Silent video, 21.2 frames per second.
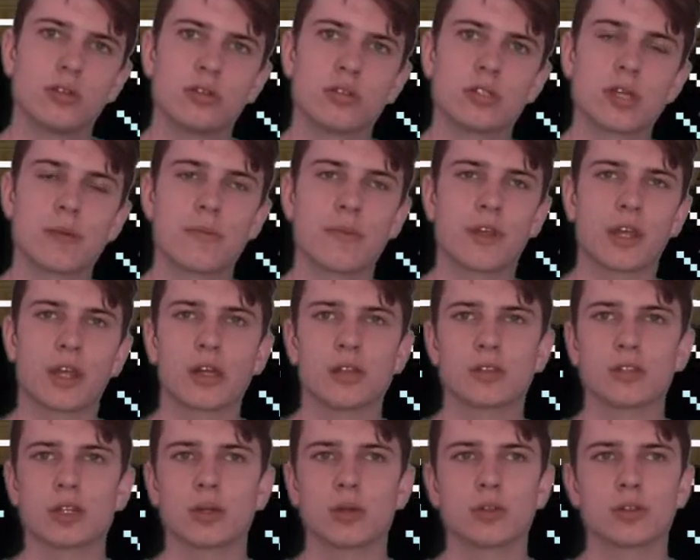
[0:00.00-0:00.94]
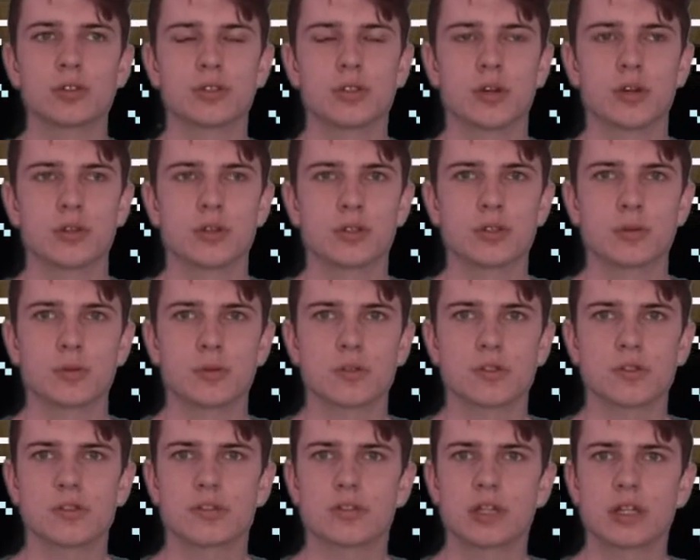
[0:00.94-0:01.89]
Something else I also noticed
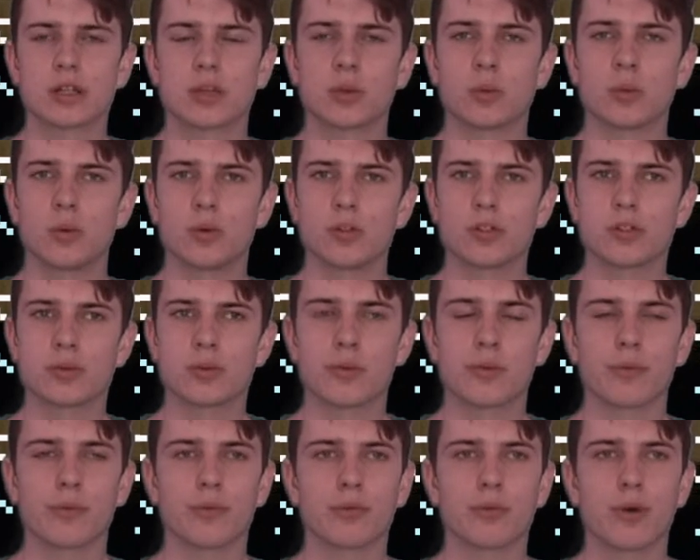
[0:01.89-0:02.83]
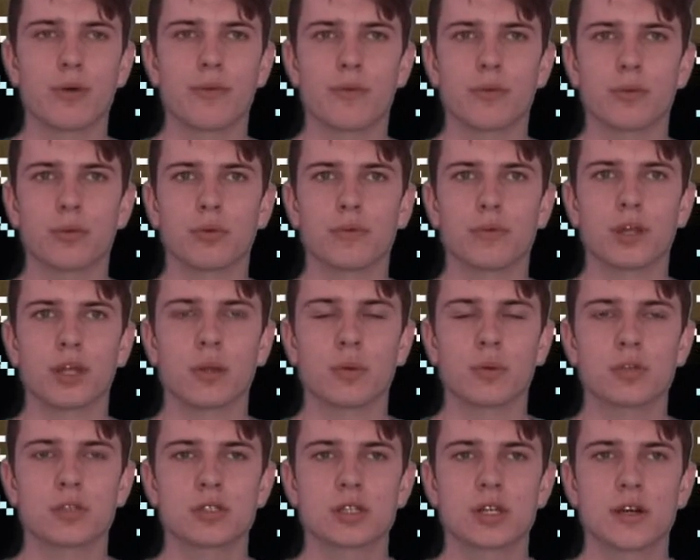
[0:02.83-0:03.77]
was that the walls of the ravine
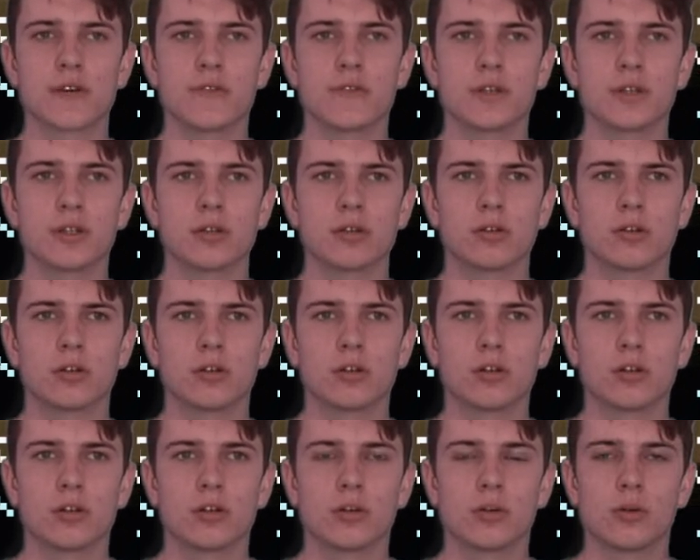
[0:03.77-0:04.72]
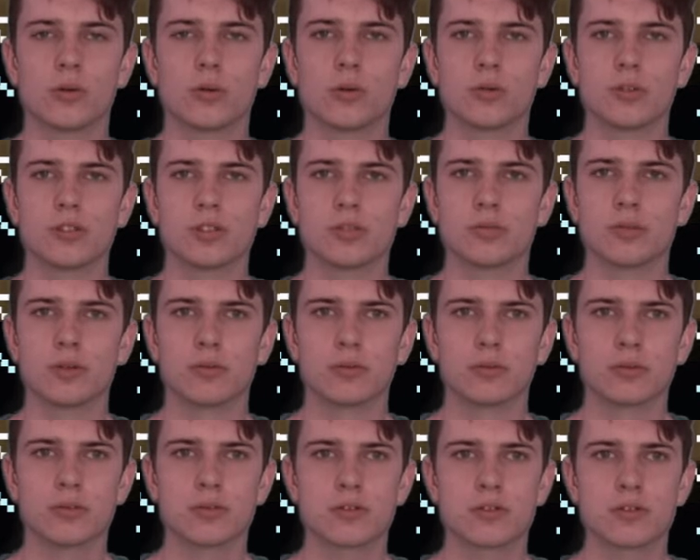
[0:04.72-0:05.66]
was covered in ores and
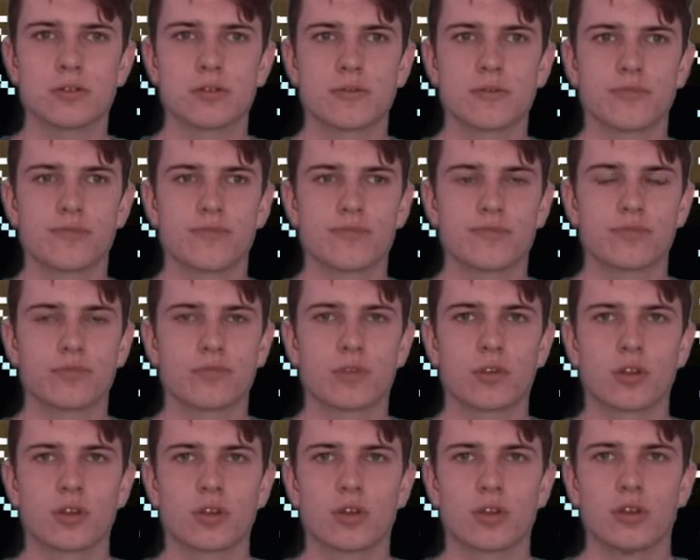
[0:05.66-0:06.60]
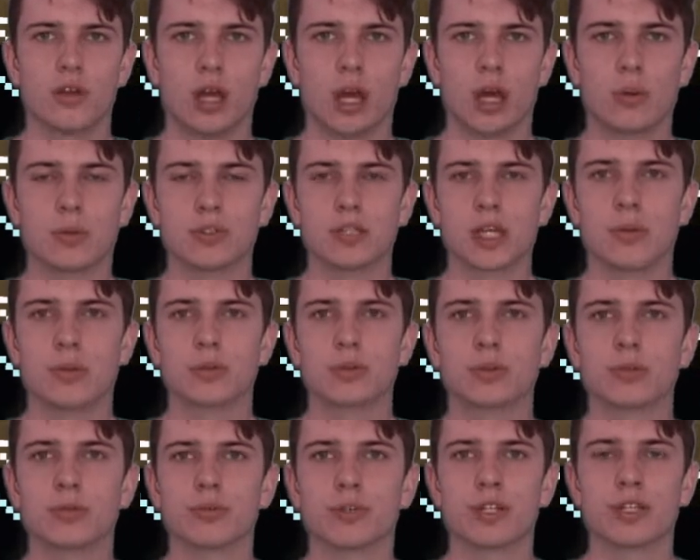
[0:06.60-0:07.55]
minerals. I was able
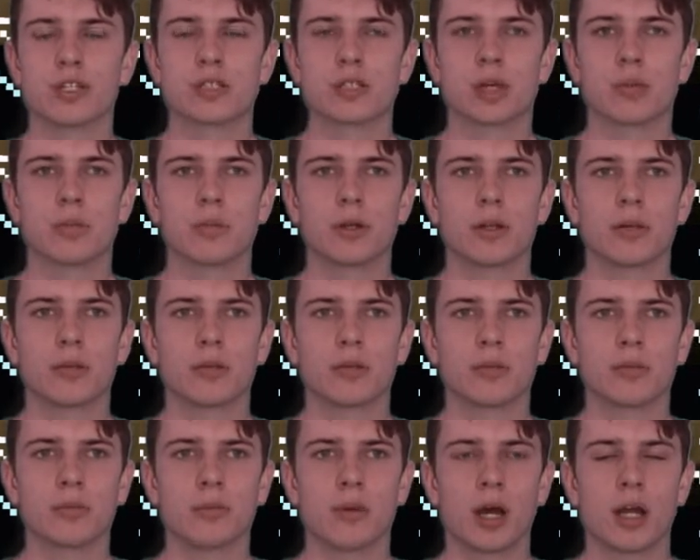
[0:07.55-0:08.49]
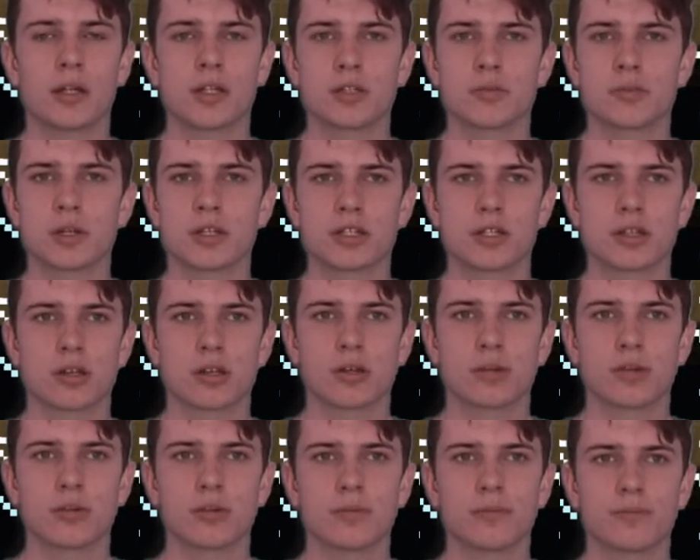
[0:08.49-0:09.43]
to reach some and mine as much as I
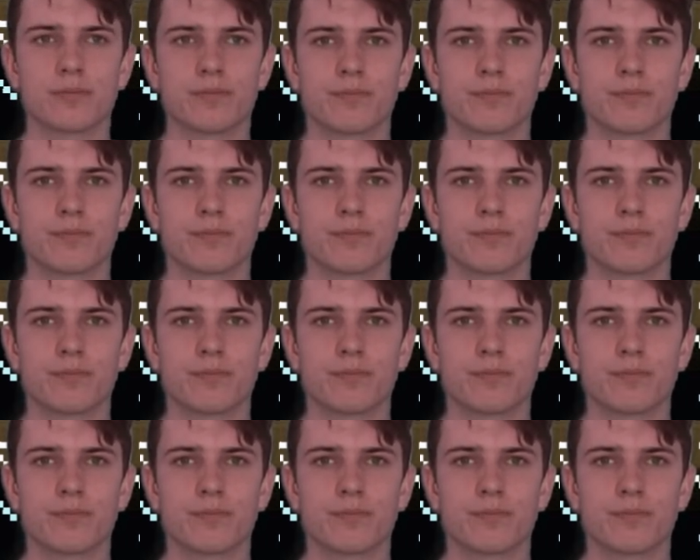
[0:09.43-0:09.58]
could.